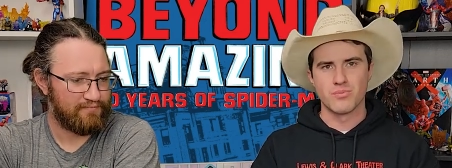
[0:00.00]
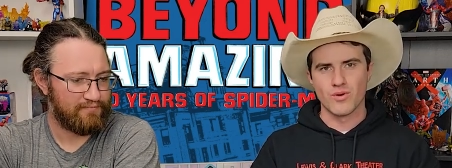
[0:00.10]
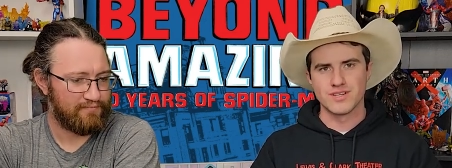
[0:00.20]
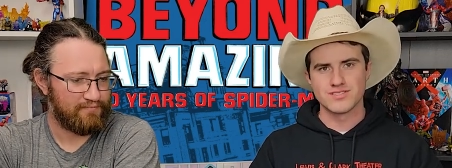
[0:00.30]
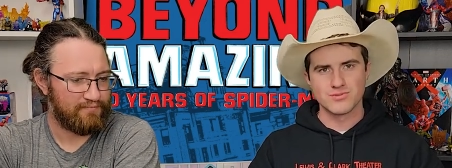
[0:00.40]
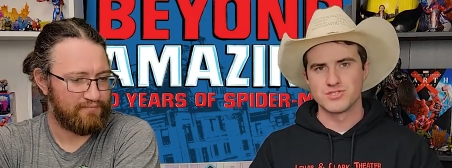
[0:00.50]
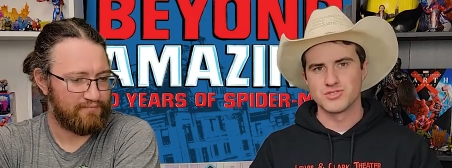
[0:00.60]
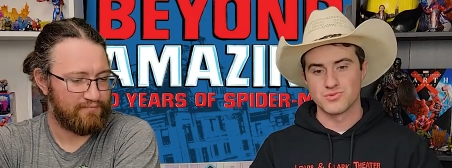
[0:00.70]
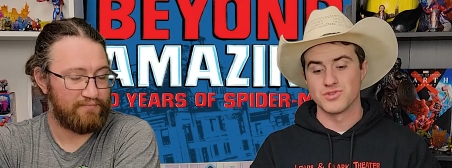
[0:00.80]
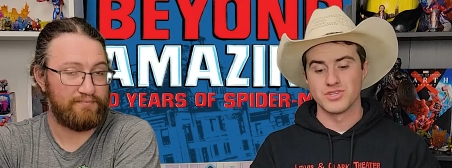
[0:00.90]
Speaker 1: points, which
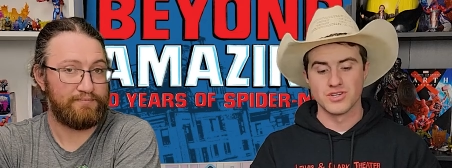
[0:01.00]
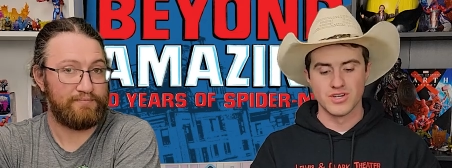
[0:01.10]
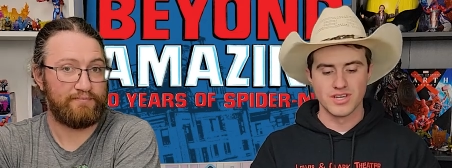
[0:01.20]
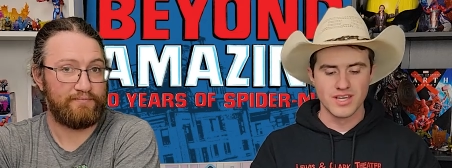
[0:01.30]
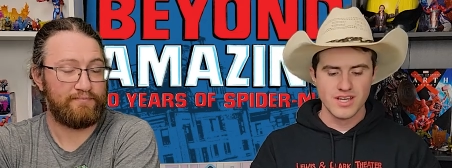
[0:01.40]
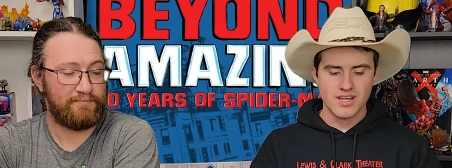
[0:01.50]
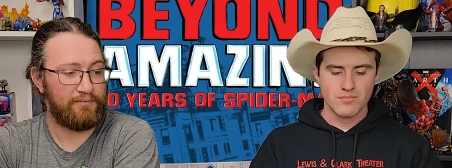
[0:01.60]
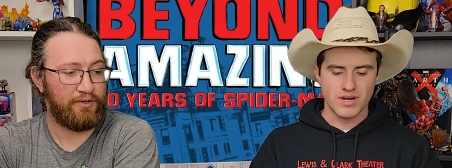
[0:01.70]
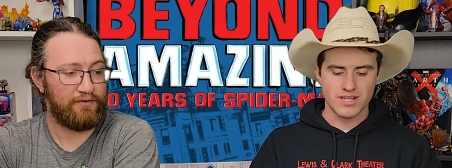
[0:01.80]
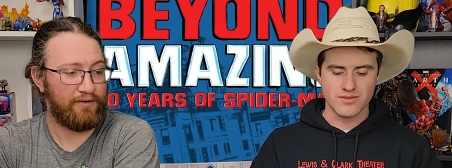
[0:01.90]
is really good.
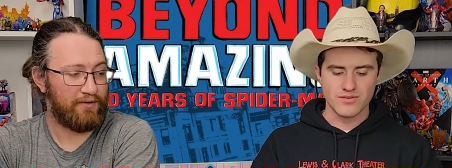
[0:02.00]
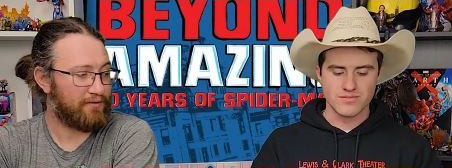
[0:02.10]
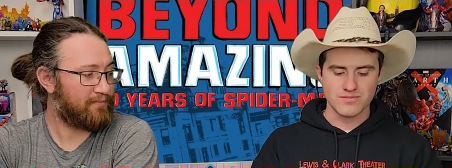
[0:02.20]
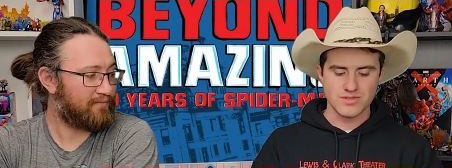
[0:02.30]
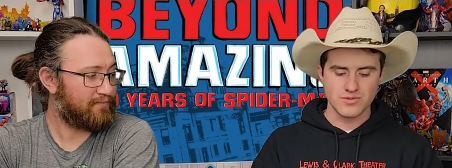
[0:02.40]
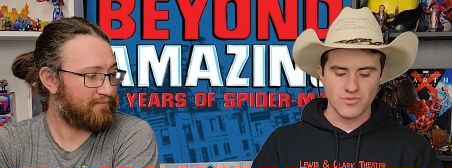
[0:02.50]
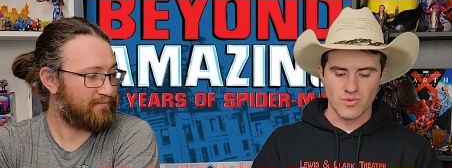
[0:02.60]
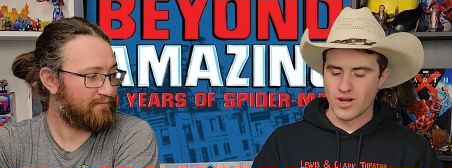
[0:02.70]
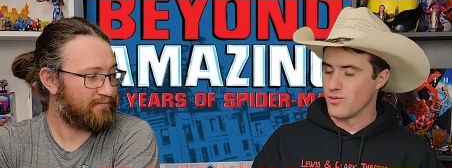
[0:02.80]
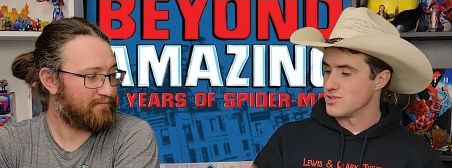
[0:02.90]
Pretty but solid.
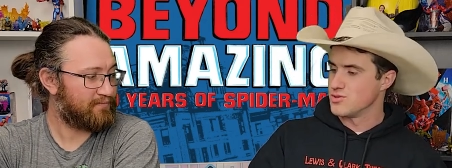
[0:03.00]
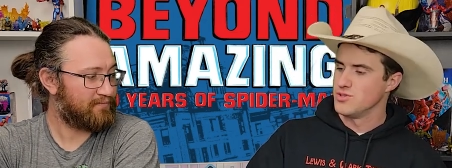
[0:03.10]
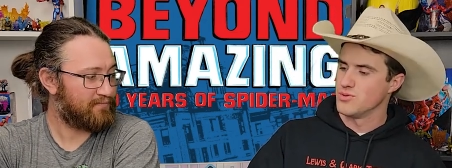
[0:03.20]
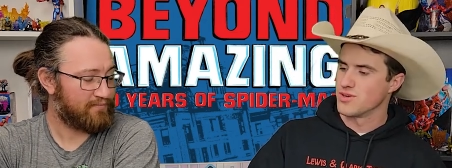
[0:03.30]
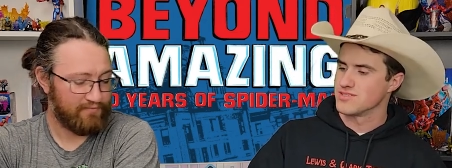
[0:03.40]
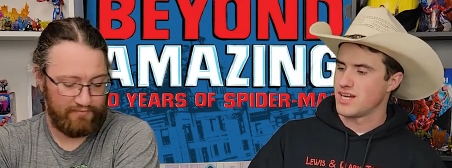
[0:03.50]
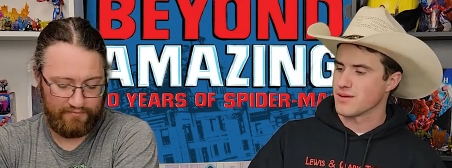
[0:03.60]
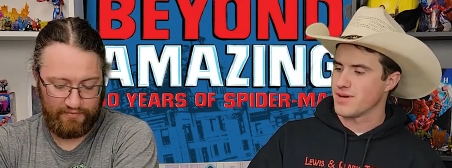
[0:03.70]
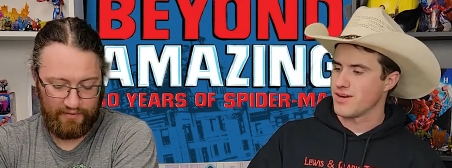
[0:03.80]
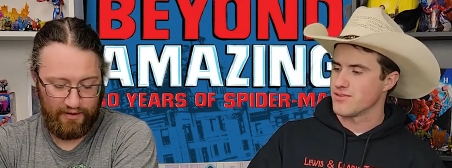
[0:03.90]
well, what, who do you want to talk
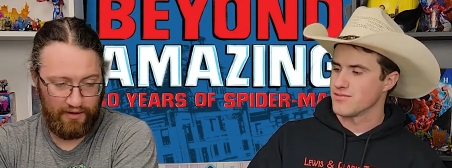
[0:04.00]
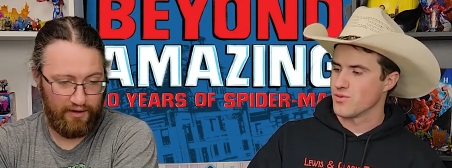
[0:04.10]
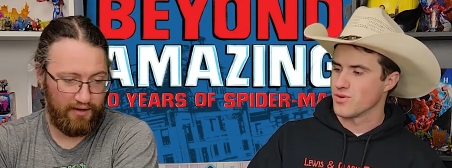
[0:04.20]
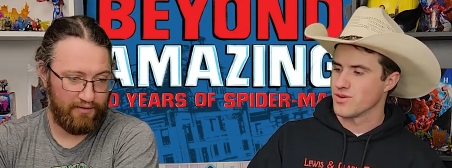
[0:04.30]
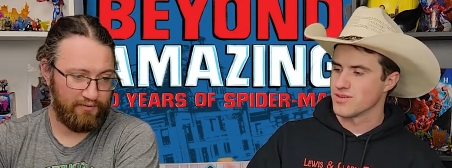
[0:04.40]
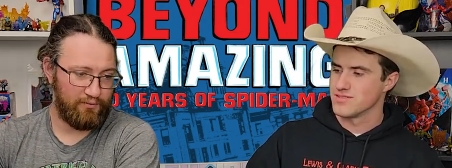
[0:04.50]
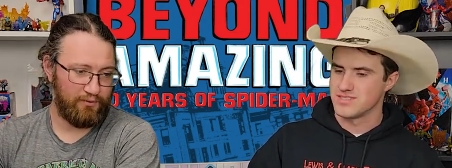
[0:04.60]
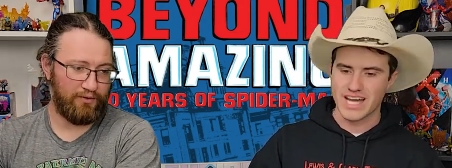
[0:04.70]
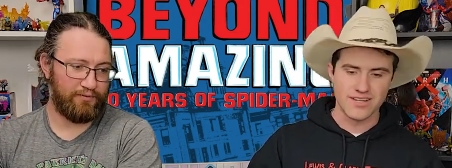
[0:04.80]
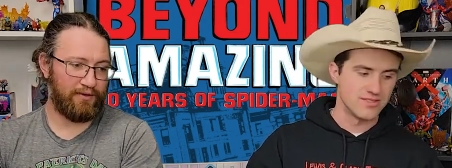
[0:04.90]
about uh,
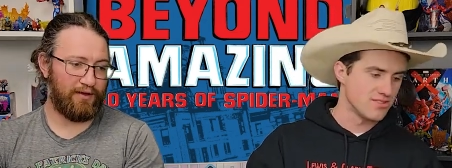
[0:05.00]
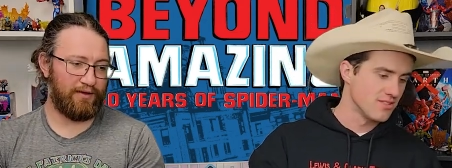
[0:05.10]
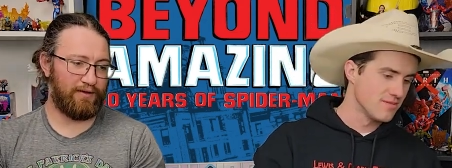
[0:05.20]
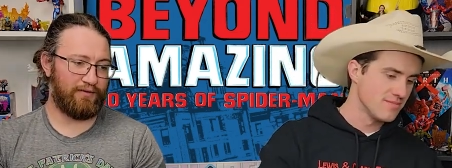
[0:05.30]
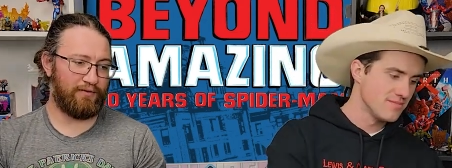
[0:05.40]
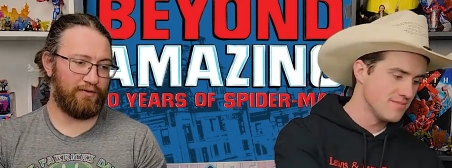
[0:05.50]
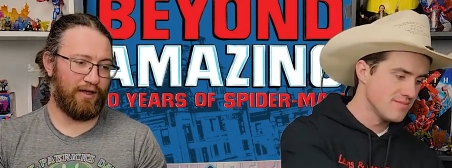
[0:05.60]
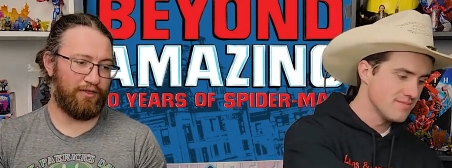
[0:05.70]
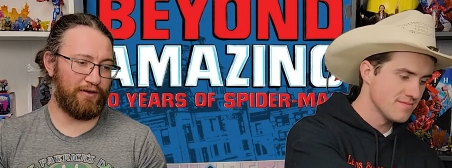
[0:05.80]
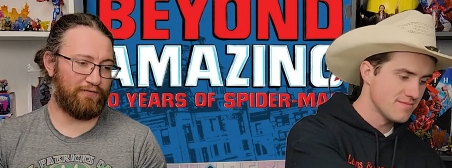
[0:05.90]
dials?
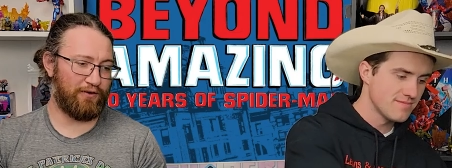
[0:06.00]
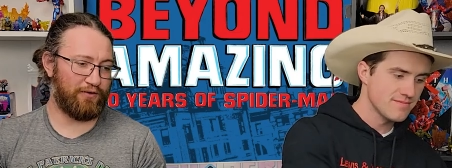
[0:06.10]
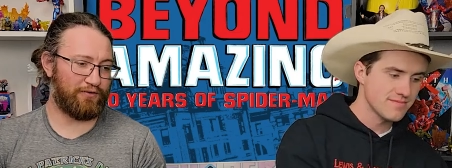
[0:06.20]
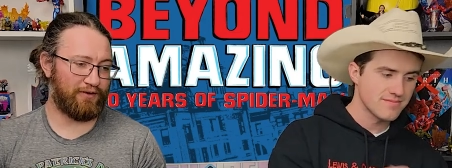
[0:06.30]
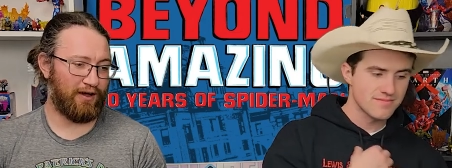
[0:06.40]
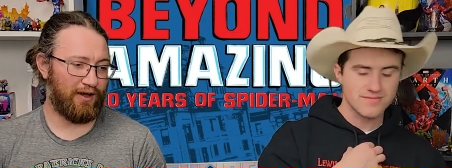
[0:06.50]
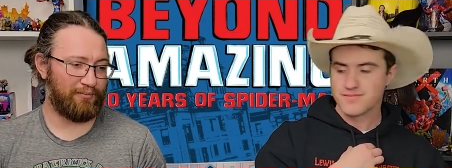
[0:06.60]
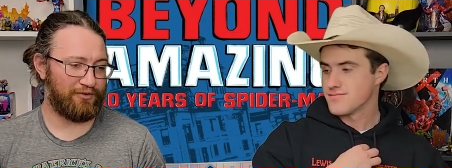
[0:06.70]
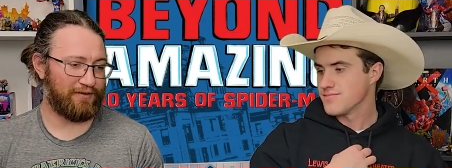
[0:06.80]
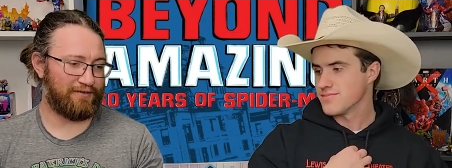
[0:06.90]
Speaker 2: I think first
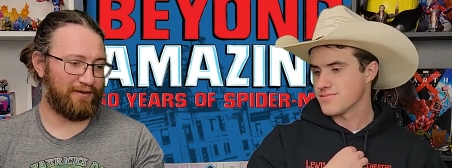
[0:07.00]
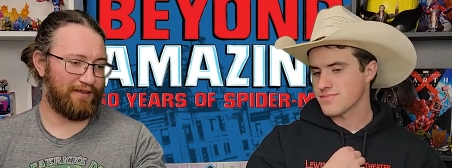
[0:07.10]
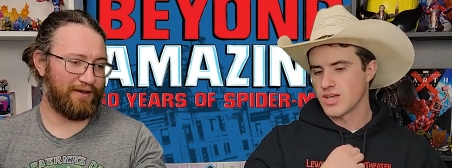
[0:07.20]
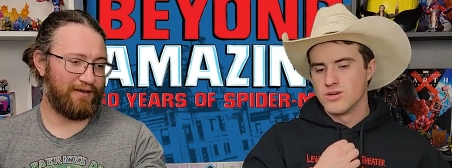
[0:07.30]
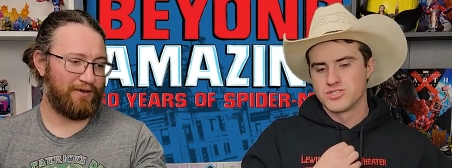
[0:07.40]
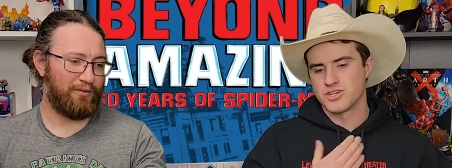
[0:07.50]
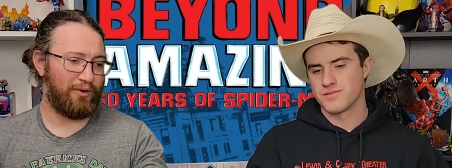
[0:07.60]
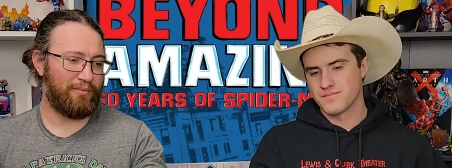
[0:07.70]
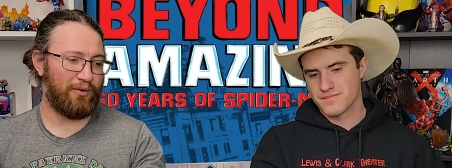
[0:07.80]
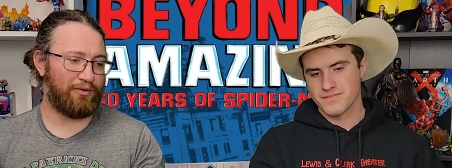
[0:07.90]
I'm just going to say like oh sure,
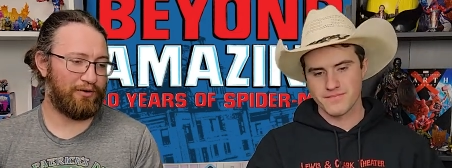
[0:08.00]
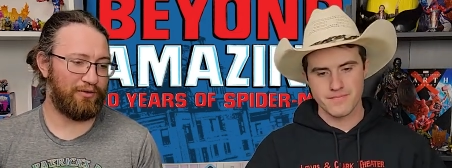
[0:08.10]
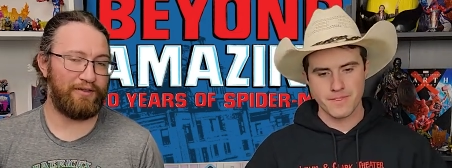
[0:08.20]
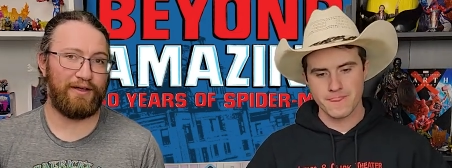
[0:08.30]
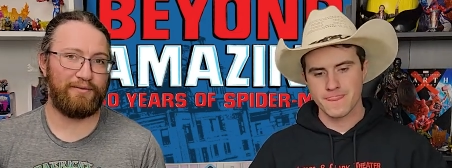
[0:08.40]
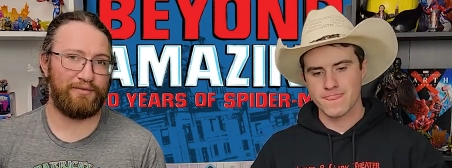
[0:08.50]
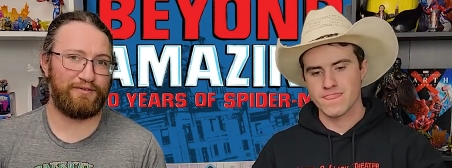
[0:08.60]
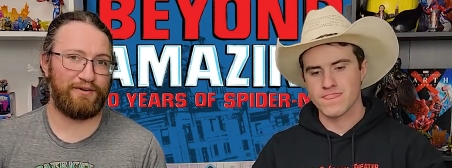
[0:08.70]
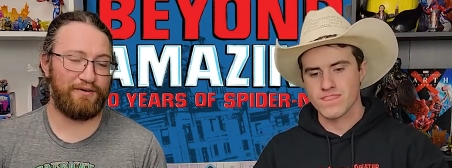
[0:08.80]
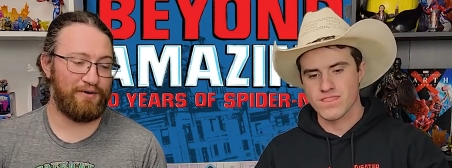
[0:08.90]
we both agree that
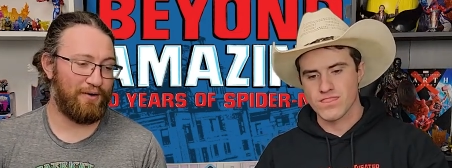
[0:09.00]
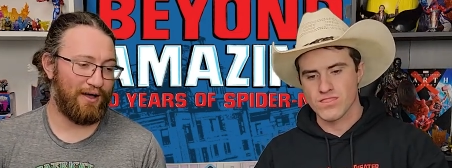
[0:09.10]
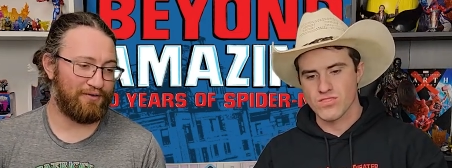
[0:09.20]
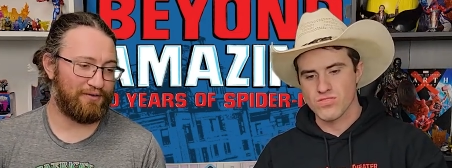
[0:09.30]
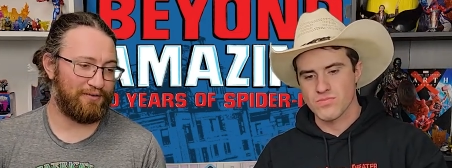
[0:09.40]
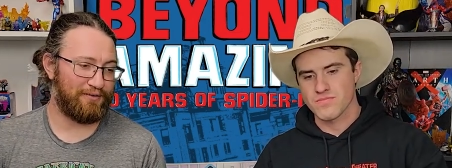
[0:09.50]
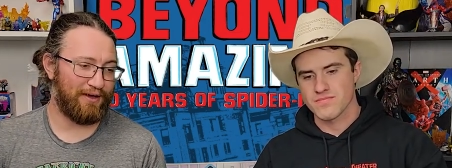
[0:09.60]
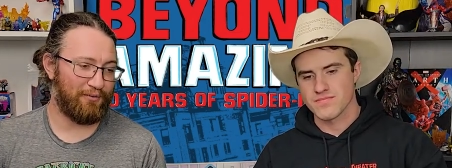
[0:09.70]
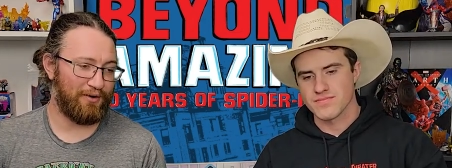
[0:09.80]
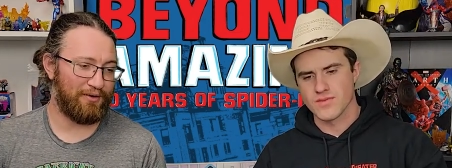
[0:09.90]
Mysterio has
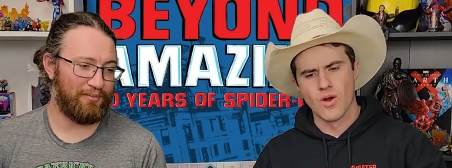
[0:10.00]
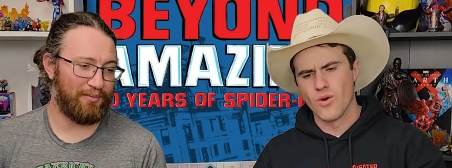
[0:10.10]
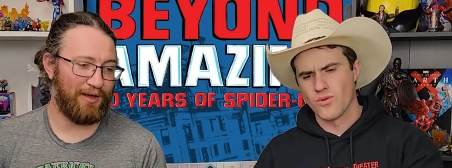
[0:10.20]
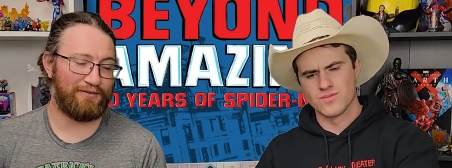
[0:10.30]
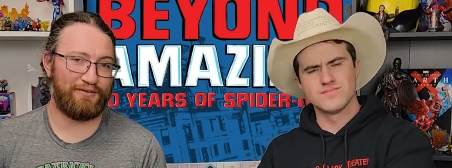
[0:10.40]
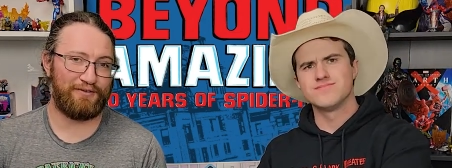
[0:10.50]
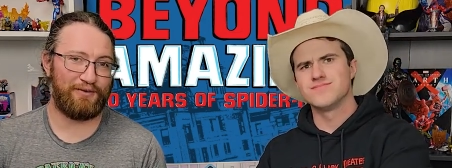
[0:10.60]
like one of the oh, best